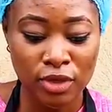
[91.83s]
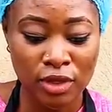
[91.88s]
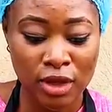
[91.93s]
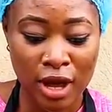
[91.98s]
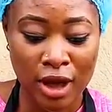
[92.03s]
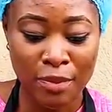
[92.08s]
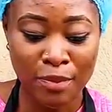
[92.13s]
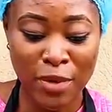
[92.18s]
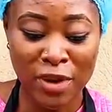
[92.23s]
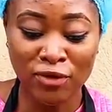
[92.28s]

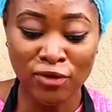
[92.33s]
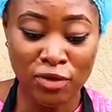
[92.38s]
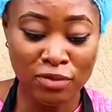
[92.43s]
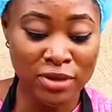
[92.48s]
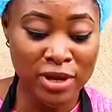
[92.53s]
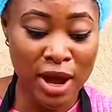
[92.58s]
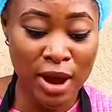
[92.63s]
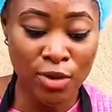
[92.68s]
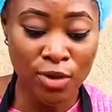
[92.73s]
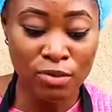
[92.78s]
Apart from the
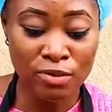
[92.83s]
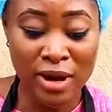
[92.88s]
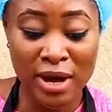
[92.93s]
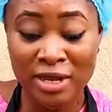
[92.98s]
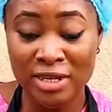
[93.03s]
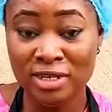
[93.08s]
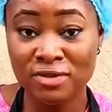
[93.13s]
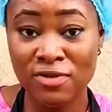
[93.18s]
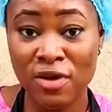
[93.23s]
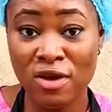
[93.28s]
aroma,
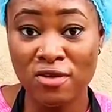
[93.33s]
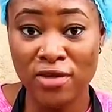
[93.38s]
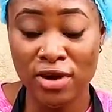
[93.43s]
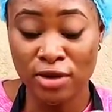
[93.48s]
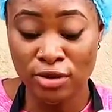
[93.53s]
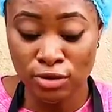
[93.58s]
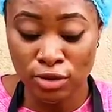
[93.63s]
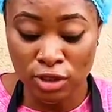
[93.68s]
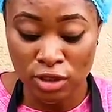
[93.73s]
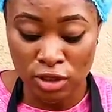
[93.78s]
is very, very
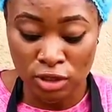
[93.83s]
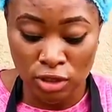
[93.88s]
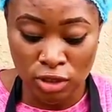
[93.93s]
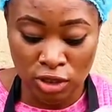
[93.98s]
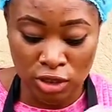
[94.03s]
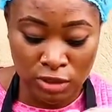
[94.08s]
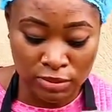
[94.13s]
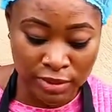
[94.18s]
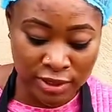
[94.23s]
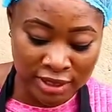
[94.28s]
good to
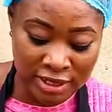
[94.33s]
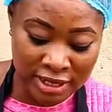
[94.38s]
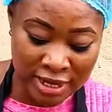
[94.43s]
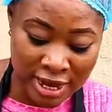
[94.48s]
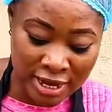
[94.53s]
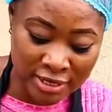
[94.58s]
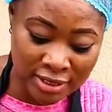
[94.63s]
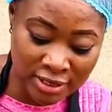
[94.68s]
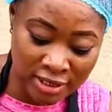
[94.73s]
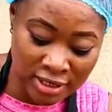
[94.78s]
the body.
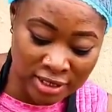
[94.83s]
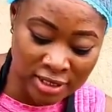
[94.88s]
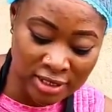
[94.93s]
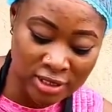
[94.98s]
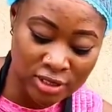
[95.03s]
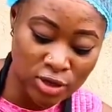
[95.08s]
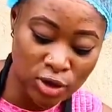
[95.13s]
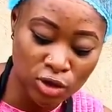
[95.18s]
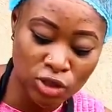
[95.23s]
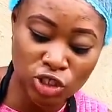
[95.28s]
And this is
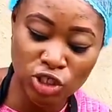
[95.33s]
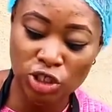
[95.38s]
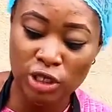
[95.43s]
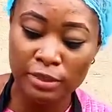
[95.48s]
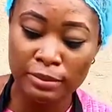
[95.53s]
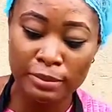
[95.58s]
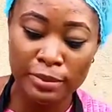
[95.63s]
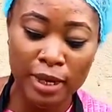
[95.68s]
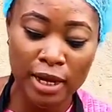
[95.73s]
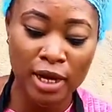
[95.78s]
called
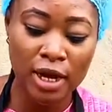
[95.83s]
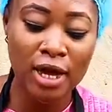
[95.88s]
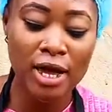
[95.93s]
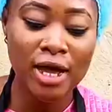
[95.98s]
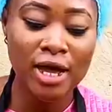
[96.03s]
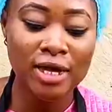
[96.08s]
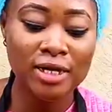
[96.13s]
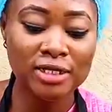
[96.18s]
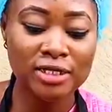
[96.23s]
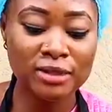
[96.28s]
Chimba.
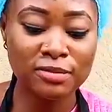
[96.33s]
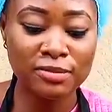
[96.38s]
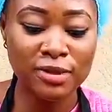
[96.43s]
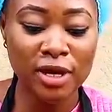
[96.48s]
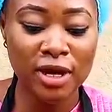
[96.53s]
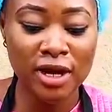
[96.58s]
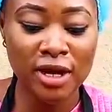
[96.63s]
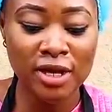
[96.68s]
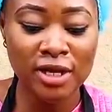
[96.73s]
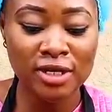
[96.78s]

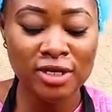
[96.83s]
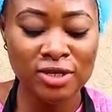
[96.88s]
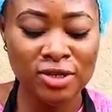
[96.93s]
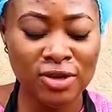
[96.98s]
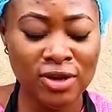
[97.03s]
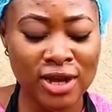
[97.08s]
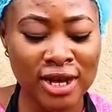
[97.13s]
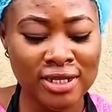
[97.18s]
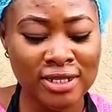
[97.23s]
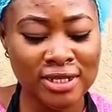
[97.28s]
Chimba is
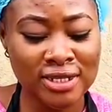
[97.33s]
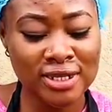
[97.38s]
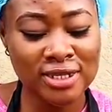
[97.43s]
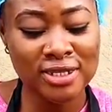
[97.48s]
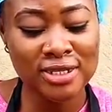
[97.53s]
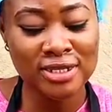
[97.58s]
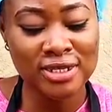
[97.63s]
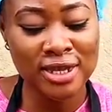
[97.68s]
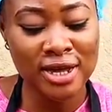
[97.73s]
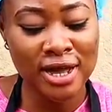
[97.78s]
called, I think
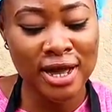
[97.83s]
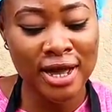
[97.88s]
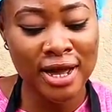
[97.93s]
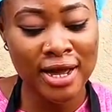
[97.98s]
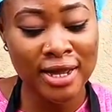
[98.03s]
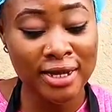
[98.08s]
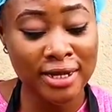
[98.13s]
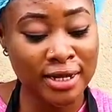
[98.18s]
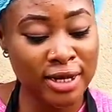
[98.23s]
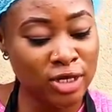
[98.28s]
this is
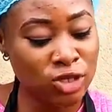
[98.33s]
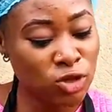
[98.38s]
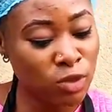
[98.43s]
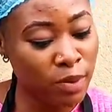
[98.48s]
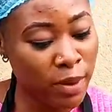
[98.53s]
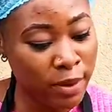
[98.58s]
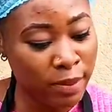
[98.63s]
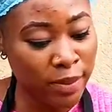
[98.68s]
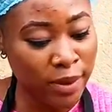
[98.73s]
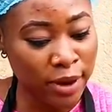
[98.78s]
alligator
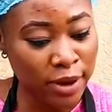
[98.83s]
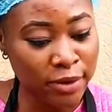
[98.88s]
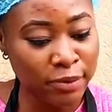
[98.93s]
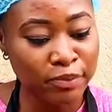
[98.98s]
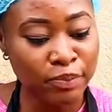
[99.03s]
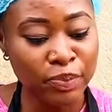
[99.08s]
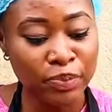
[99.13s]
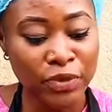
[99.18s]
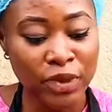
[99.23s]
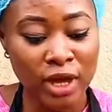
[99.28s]
pepper,
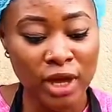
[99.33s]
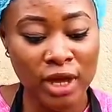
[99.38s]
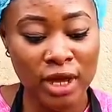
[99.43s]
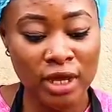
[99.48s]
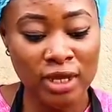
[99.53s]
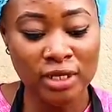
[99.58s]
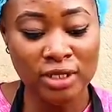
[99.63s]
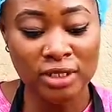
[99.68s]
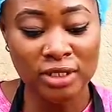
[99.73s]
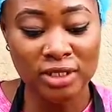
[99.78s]

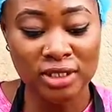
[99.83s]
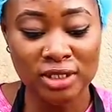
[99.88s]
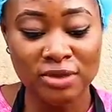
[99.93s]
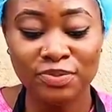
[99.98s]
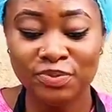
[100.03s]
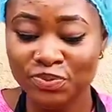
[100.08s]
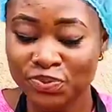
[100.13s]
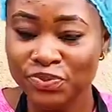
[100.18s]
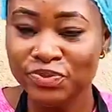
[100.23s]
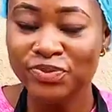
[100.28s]
and
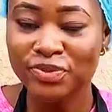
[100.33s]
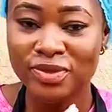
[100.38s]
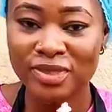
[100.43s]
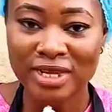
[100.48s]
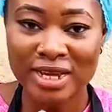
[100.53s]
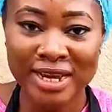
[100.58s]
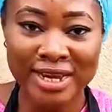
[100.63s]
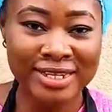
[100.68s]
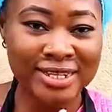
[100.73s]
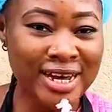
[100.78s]

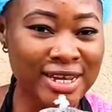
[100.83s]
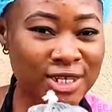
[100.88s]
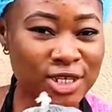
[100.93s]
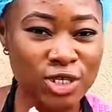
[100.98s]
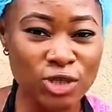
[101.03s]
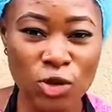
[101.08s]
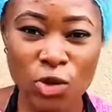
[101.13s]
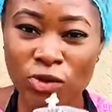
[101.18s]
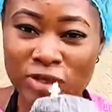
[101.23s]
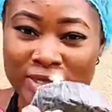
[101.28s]
it has its
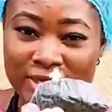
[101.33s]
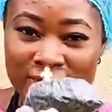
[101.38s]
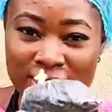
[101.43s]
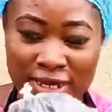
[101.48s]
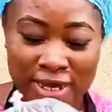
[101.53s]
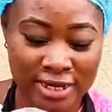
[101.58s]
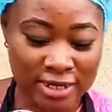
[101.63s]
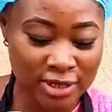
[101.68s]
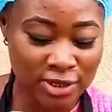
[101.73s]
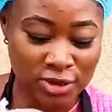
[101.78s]
own
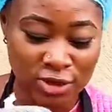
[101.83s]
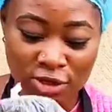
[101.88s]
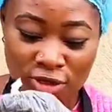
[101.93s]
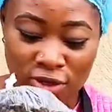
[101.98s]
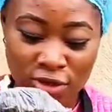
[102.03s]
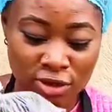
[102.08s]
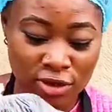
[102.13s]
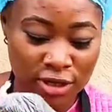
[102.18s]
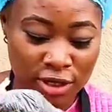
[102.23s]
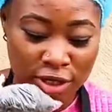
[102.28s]
scent, so it's
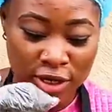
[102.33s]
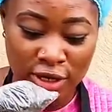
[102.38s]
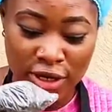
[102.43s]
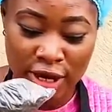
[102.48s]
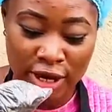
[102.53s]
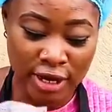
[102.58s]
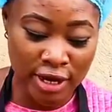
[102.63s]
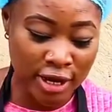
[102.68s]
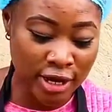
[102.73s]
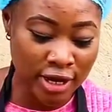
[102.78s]
going to
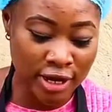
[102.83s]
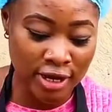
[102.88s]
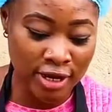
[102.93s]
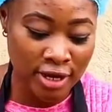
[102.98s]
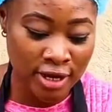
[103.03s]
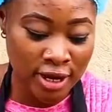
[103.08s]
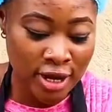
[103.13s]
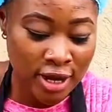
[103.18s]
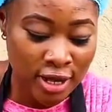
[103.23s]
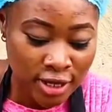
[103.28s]

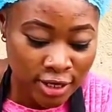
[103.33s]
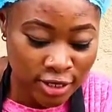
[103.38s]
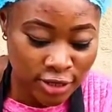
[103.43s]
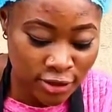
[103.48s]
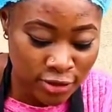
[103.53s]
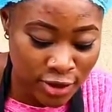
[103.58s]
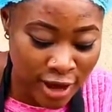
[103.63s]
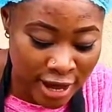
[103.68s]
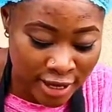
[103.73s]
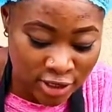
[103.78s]

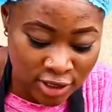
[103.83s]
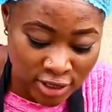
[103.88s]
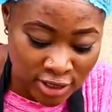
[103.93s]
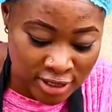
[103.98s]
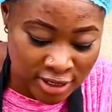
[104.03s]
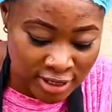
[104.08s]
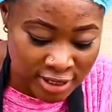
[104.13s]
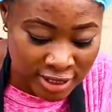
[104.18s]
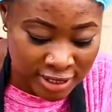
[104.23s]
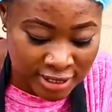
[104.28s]
add to the
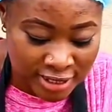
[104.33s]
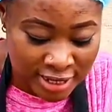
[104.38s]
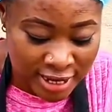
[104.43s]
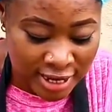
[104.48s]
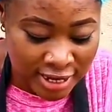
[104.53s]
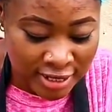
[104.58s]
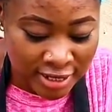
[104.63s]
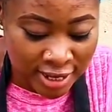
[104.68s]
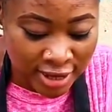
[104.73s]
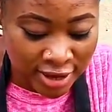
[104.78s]
scent.
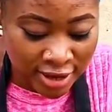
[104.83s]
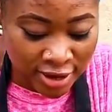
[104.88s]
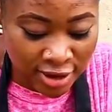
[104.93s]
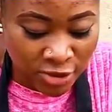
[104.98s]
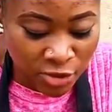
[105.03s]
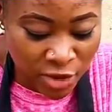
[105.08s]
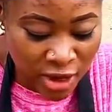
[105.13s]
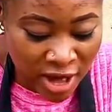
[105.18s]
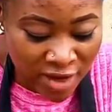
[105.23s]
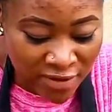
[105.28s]
And here
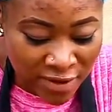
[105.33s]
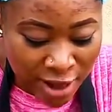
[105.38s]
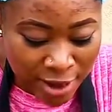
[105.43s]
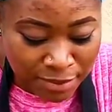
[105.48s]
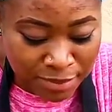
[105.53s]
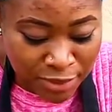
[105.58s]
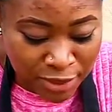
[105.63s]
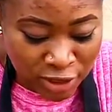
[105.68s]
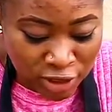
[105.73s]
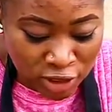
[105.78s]
we have
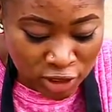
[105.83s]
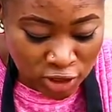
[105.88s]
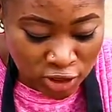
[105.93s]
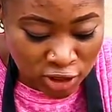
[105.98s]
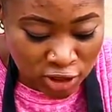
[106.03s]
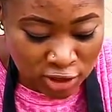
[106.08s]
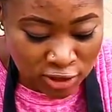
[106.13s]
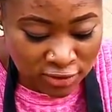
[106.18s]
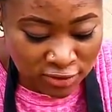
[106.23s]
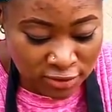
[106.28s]

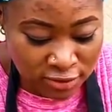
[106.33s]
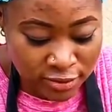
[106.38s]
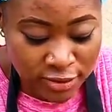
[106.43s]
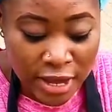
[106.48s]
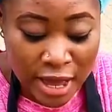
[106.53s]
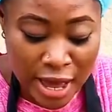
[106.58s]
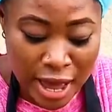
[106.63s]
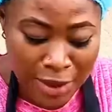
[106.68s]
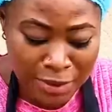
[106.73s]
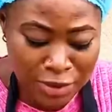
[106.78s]
hibiscus.
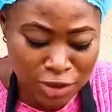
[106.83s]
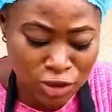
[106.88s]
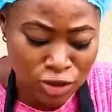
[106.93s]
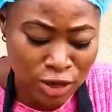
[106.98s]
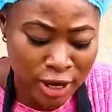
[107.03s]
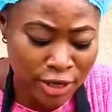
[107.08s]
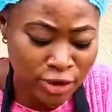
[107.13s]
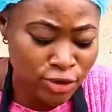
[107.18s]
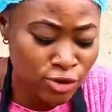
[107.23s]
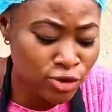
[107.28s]

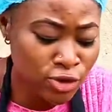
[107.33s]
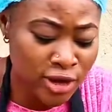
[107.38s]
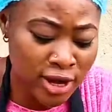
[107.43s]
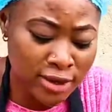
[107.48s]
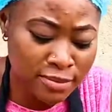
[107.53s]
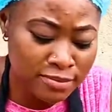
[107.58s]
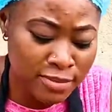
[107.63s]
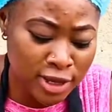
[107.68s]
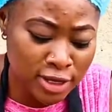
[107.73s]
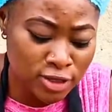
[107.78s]
You
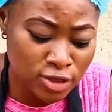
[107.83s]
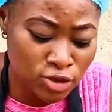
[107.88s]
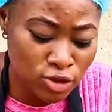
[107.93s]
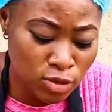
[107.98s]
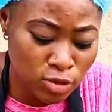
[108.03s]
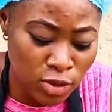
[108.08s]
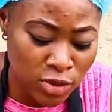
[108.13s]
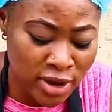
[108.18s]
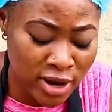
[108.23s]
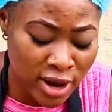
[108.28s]
can't make
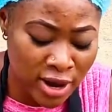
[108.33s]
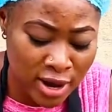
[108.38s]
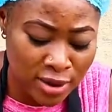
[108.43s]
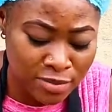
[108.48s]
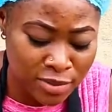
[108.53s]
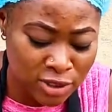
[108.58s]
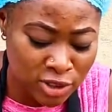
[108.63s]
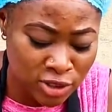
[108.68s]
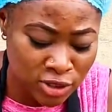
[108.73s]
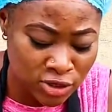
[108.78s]
ZOBO without
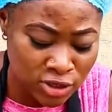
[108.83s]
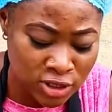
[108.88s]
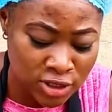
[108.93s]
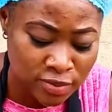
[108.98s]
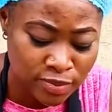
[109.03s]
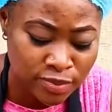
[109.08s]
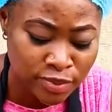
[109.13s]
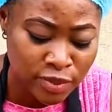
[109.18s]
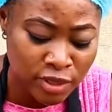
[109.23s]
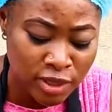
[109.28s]

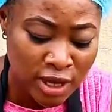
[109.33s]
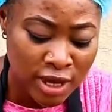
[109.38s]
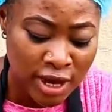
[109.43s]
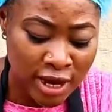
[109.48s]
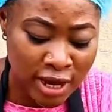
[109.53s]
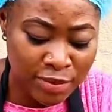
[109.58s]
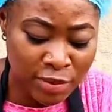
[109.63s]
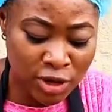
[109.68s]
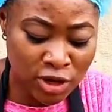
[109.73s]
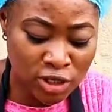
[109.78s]
hibiscus
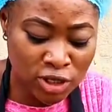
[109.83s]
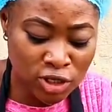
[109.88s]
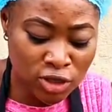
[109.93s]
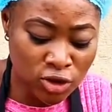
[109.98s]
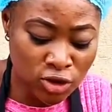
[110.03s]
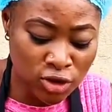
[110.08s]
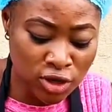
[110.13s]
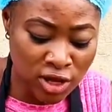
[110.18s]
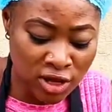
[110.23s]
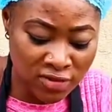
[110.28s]
because it's
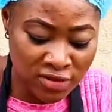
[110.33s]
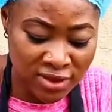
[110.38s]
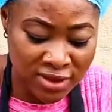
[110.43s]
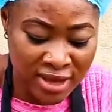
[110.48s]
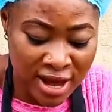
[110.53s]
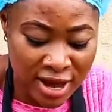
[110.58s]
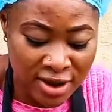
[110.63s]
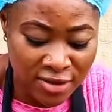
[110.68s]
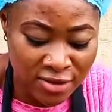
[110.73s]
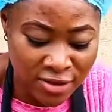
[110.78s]
going to give you
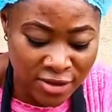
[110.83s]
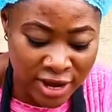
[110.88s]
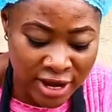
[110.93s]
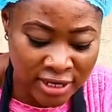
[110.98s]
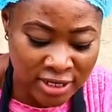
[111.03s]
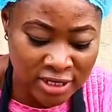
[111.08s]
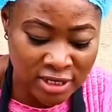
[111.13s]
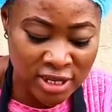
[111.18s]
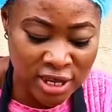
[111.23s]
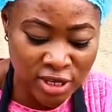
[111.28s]
that red
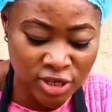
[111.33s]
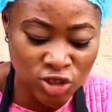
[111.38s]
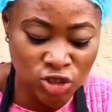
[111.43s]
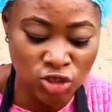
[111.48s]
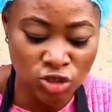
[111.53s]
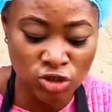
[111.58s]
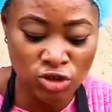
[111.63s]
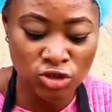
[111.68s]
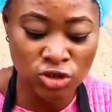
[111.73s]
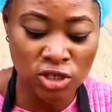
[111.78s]
texture.
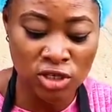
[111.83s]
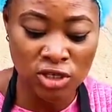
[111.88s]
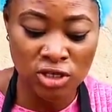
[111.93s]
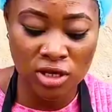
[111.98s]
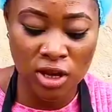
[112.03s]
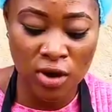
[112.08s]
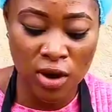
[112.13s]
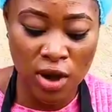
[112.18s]
So this is our